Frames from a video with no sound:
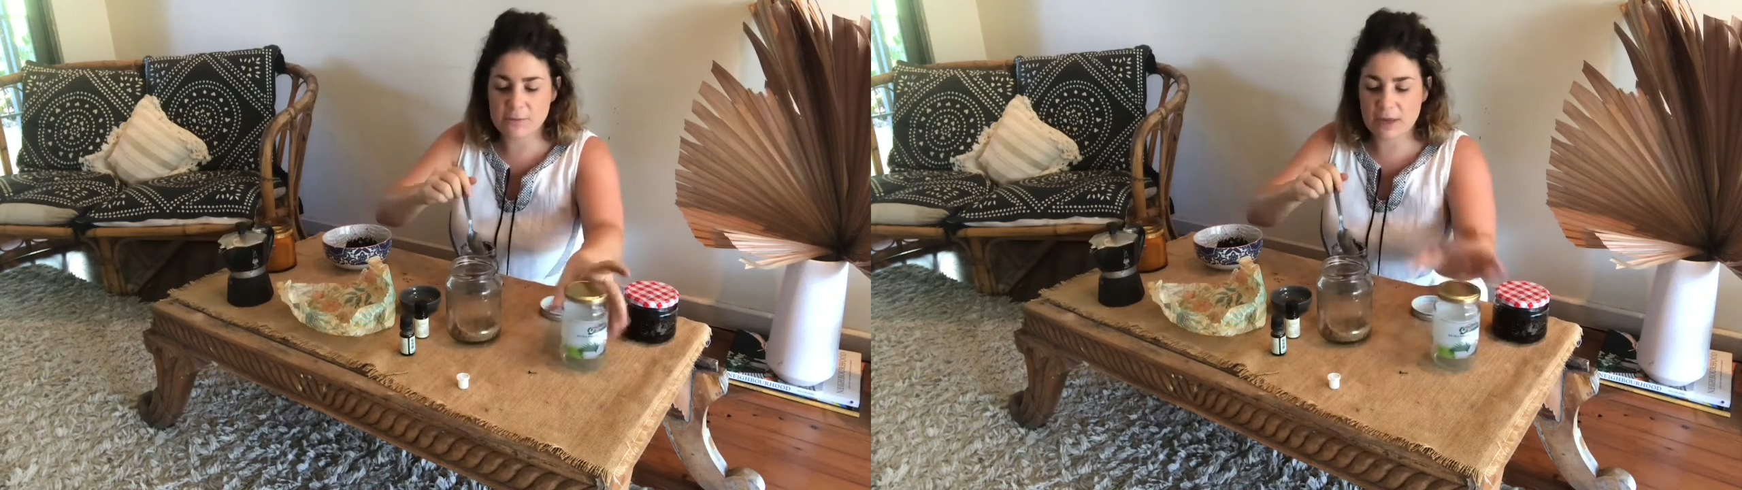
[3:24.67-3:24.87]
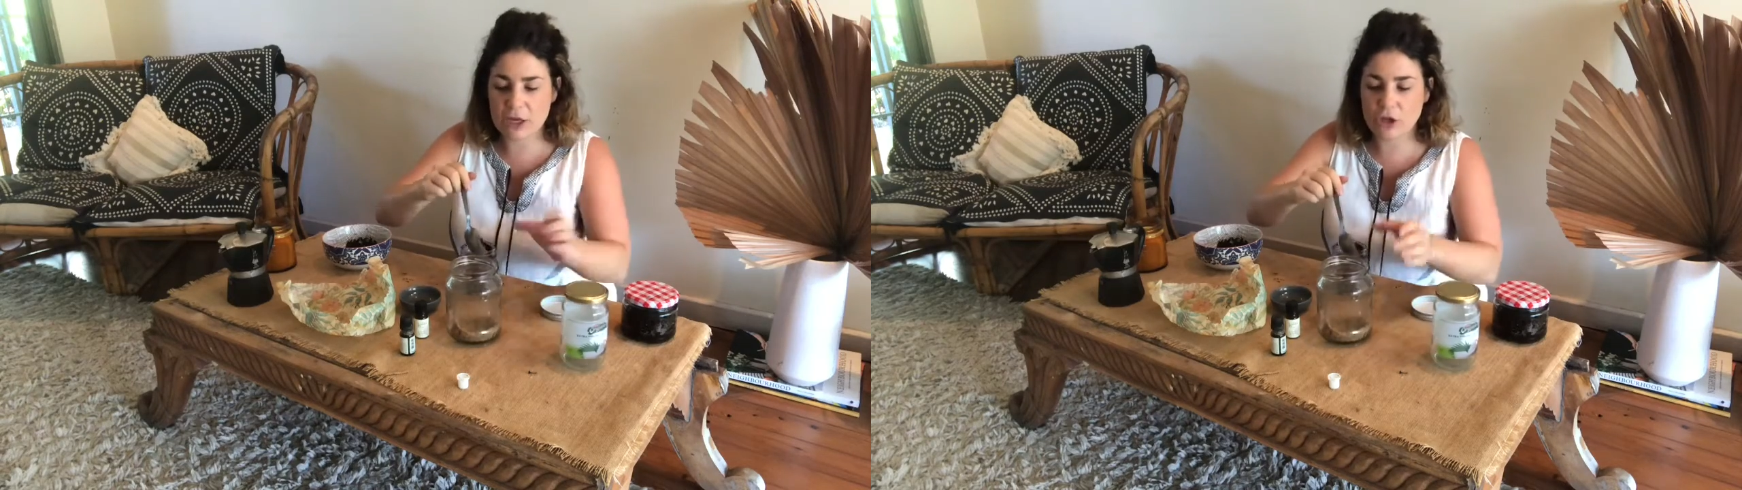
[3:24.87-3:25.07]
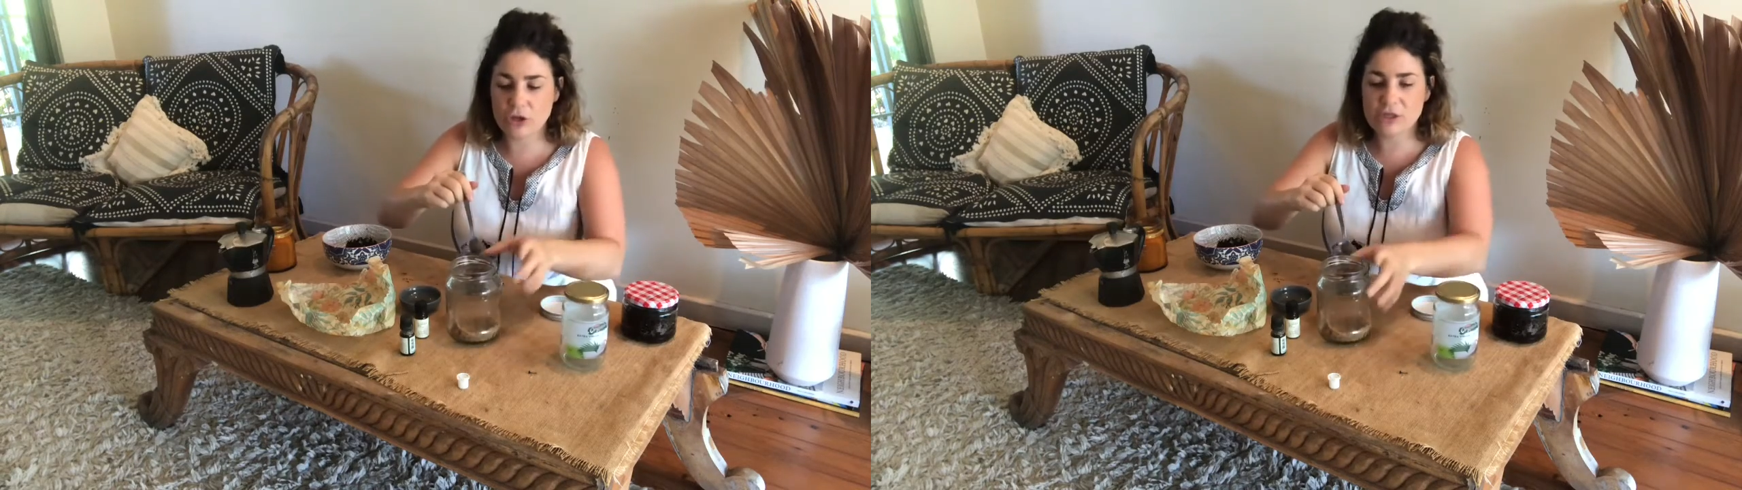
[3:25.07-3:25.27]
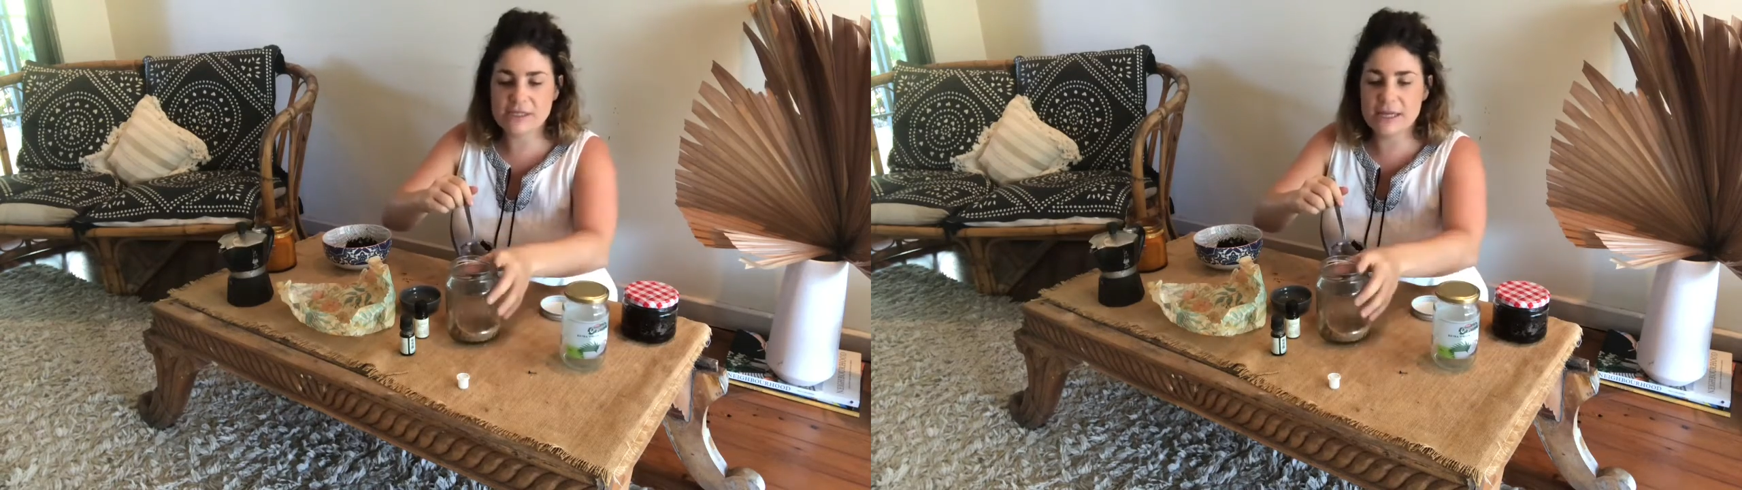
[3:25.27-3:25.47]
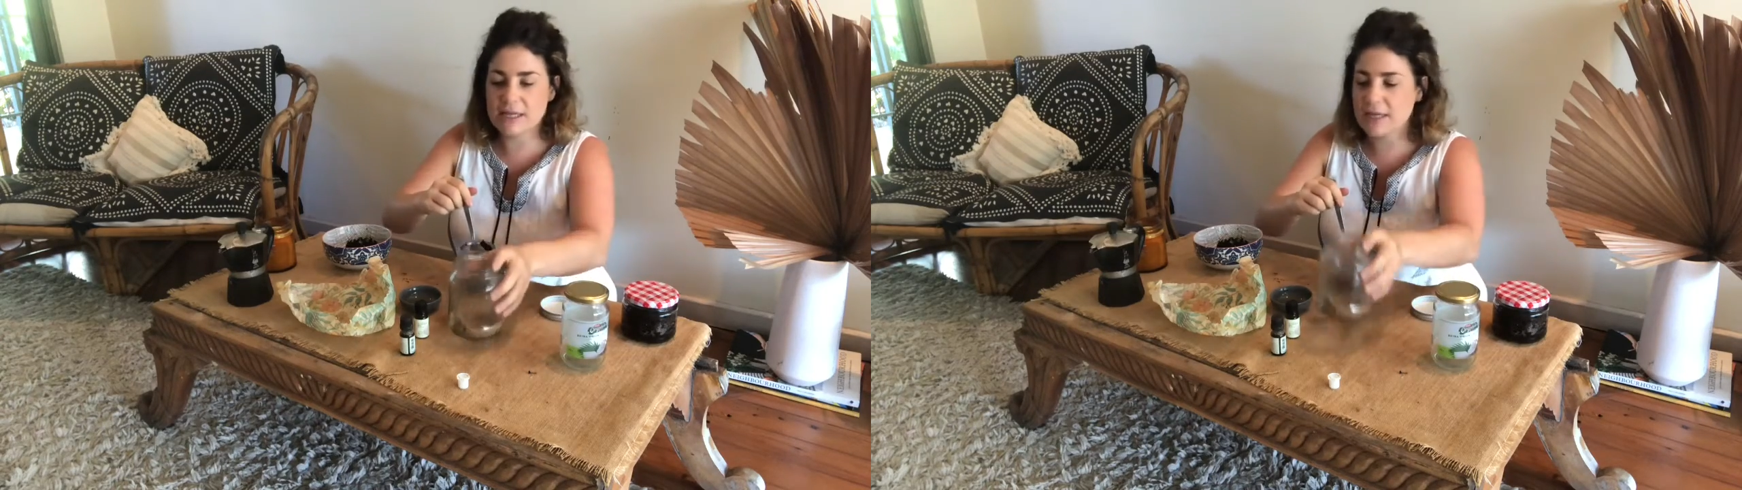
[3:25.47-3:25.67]
we can use
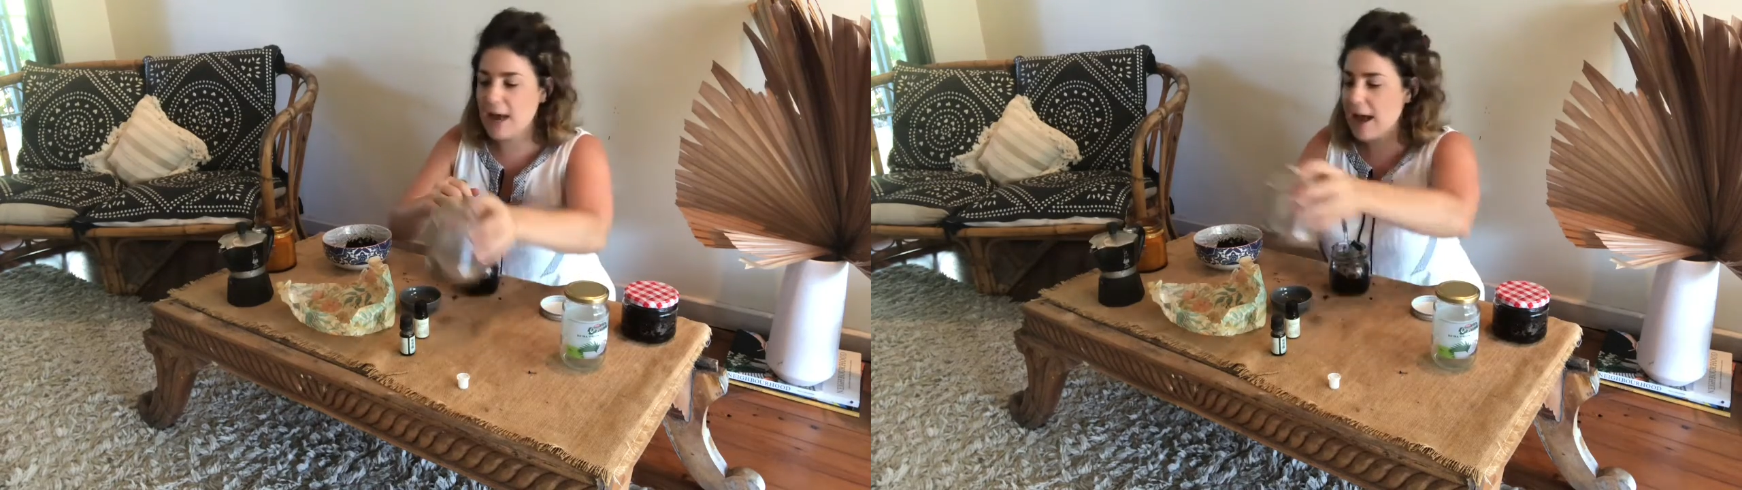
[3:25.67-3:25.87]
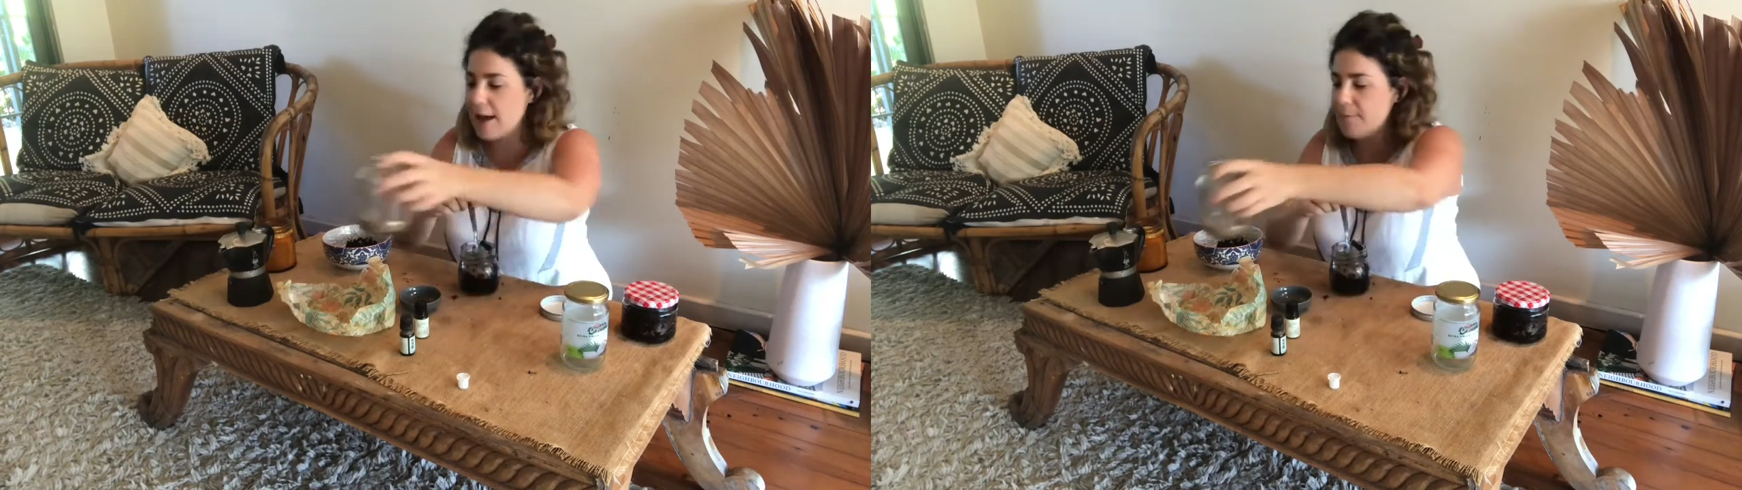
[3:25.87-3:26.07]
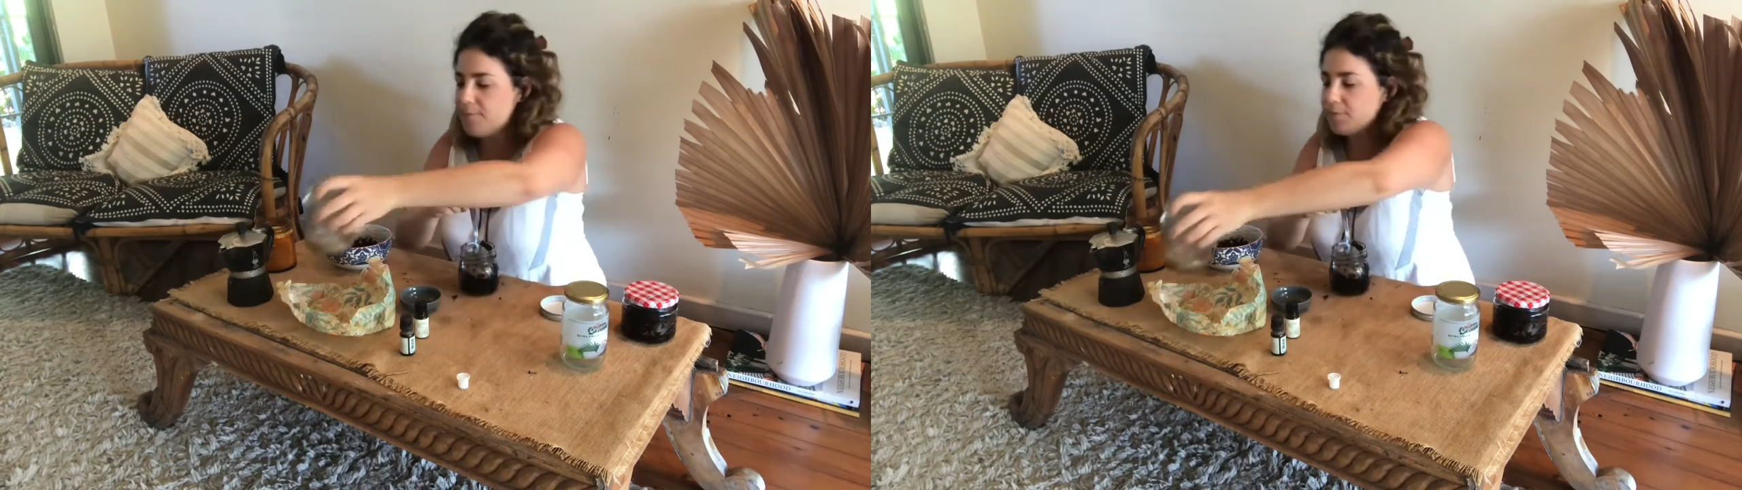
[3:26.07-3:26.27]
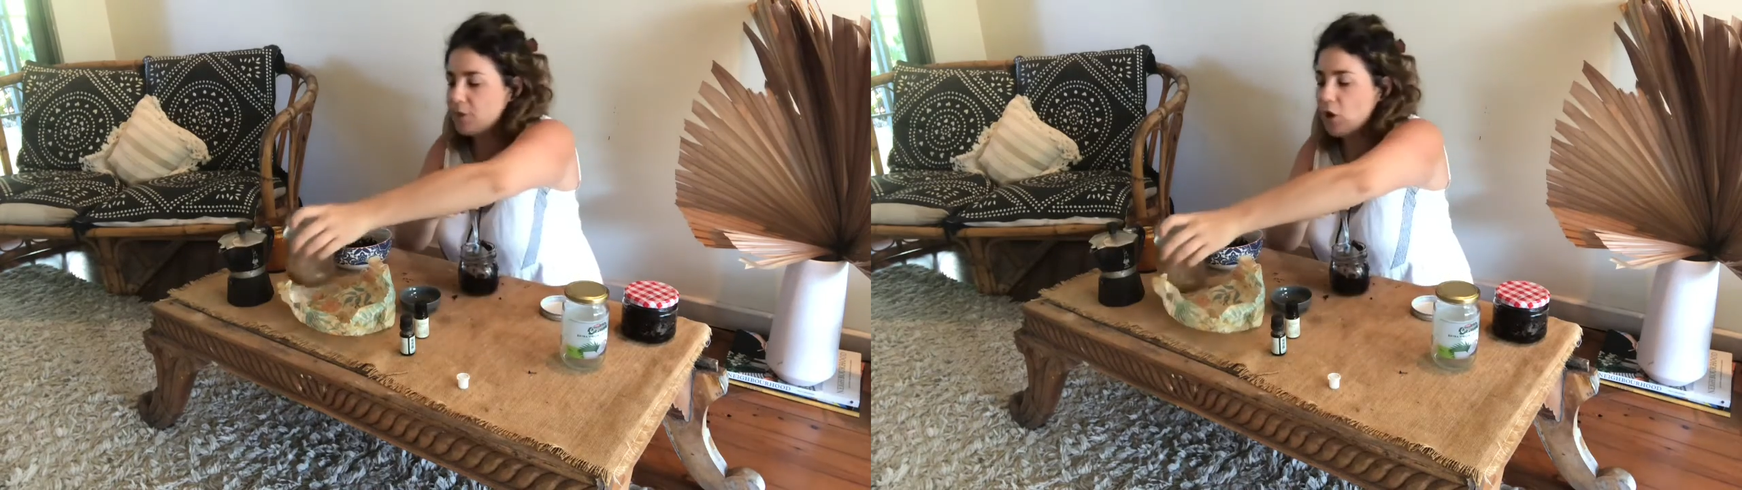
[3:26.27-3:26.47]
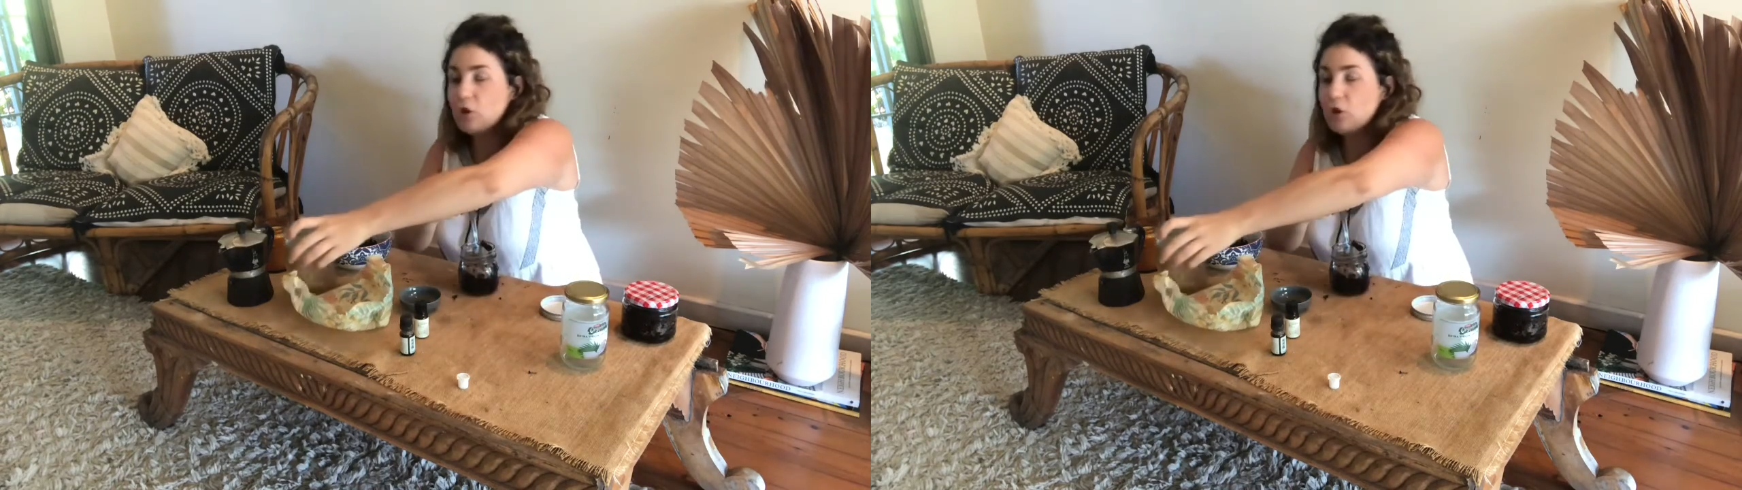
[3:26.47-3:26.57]
it on